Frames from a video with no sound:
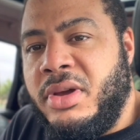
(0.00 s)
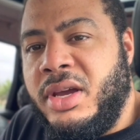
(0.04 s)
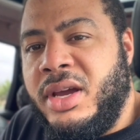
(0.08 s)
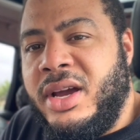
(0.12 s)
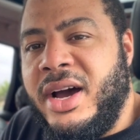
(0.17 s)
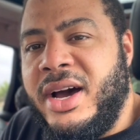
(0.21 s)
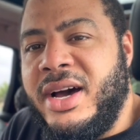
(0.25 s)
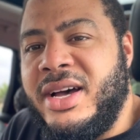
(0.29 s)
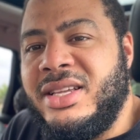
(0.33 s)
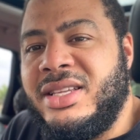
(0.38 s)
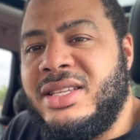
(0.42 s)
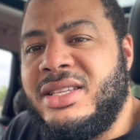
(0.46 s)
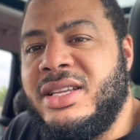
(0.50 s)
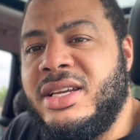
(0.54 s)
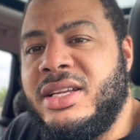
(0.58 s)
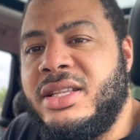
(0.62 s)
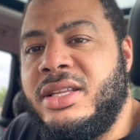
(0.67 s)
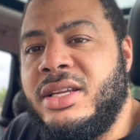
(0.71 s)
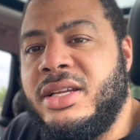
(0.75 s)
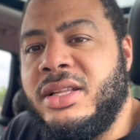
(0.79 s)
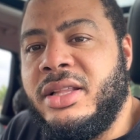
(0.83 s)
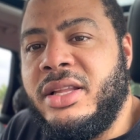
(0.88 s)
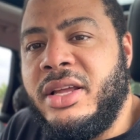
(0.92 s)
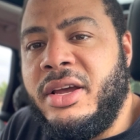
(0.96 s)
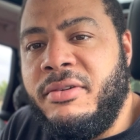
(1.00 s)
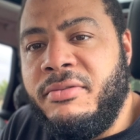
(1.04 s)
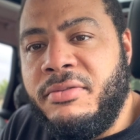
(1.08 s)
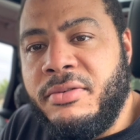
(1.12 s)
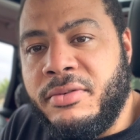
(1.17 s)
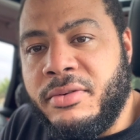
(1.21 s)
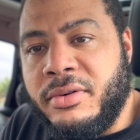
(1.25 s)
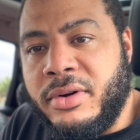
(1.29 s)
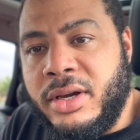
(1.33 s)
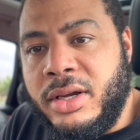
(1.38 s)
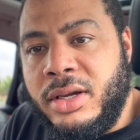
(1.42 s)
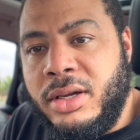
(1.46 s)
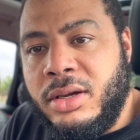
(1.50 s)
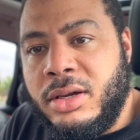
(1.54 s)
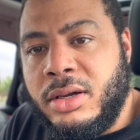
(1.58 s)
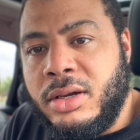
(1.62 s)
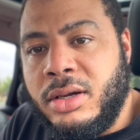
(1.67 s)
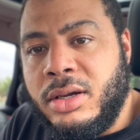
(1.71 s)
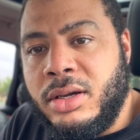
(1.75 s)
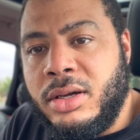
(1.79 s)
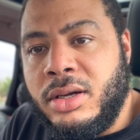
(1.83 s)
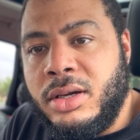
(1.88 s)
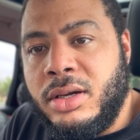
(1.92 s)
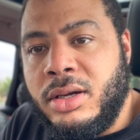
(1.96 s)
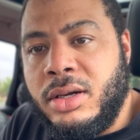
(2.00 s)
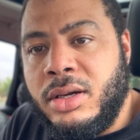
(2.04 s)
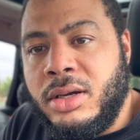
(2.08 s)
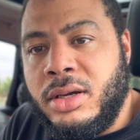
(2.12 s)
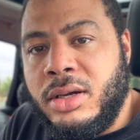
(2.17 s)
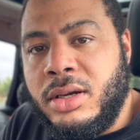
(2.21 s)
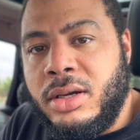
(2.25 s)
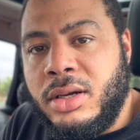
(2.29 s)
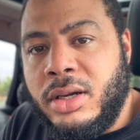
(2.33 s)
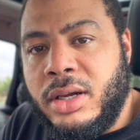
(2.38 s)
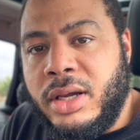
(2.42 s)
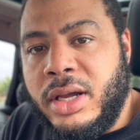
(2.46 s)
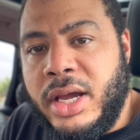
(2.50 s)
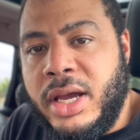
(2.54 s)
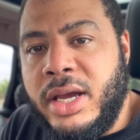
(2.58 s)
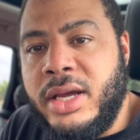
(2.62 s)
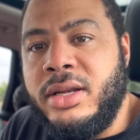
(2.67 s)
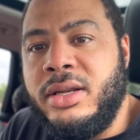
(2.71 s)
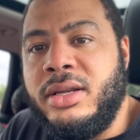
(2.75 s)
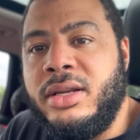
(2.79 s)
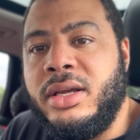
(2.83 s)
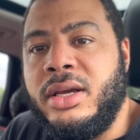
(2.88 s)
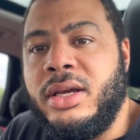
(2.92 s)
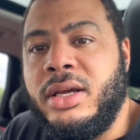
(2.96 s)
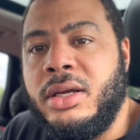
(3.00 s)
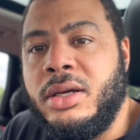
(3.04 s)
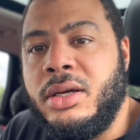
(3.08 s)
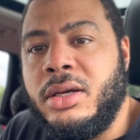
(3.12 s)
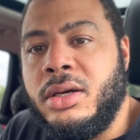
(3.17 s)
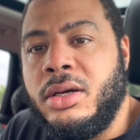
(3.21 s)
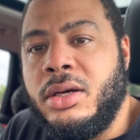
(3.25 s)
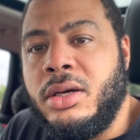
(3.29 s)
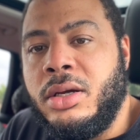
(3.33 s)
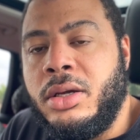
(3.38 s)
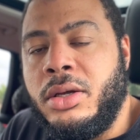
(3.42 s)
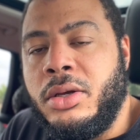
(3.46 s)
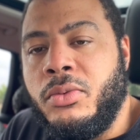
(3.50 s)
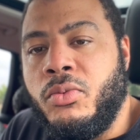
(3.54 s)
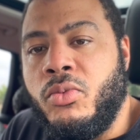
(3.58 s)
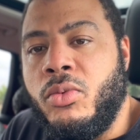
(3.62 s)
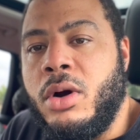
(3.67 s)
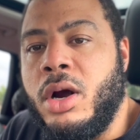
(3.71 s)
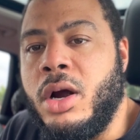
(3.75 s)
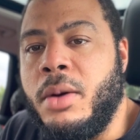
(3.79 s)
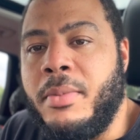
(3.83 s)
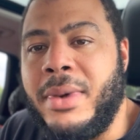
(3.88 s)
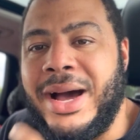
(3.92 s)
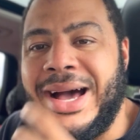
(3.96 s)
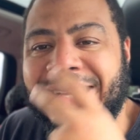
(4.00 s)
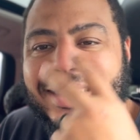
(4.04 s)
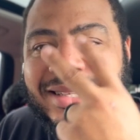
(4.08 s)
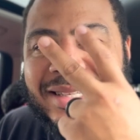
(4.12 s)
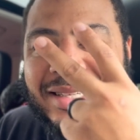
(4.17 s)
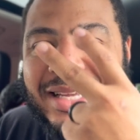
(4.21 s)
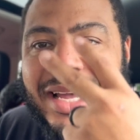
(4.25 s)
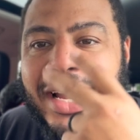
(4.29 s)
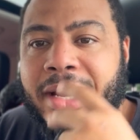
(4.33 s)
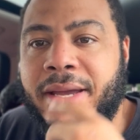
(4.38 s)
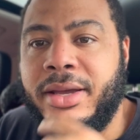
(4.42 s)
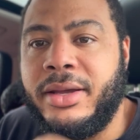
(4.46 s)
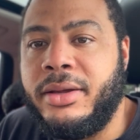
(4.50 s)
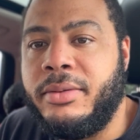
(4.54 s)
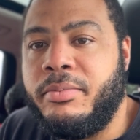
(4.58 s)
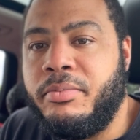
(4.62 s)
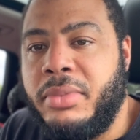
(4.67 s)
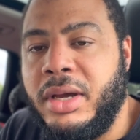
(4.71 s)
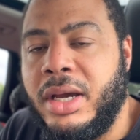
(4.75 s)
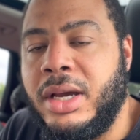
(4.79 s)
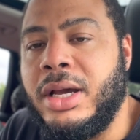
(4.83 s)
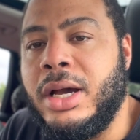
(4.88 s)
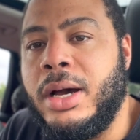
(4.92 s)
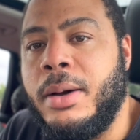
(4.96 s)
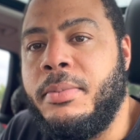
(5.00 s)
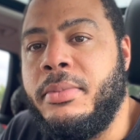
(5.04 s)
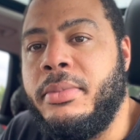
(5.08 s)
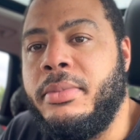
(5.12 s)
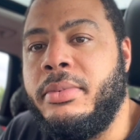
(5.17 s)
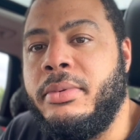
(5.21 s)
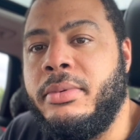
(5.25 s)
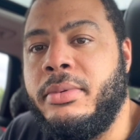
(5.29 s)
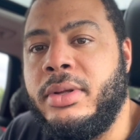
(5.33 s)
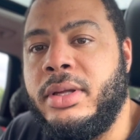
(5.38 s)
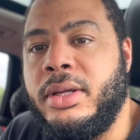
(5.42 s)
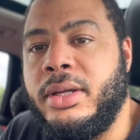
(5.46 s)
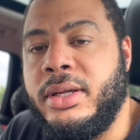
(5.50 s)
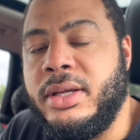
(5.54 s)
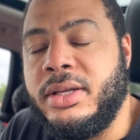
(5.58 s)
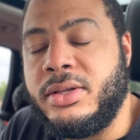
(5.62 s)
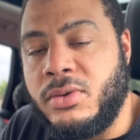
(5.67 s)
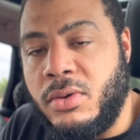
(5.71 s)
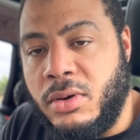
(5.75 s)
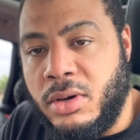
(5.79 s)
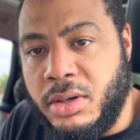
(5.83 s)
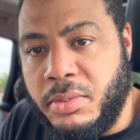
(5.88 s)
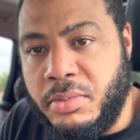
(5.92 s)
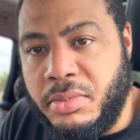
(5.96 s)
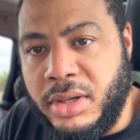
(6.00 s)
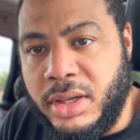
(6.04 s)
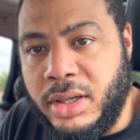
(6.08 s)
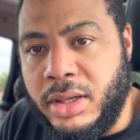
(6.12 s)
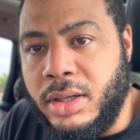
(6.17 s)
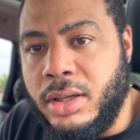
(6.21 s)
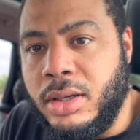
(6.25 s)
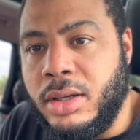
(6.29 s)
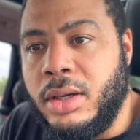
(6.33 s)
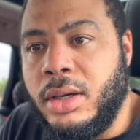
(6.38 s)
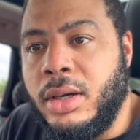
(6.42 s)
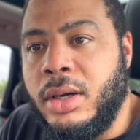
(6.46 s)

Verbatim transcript: Because the delivery ended where my second pickup is going to be.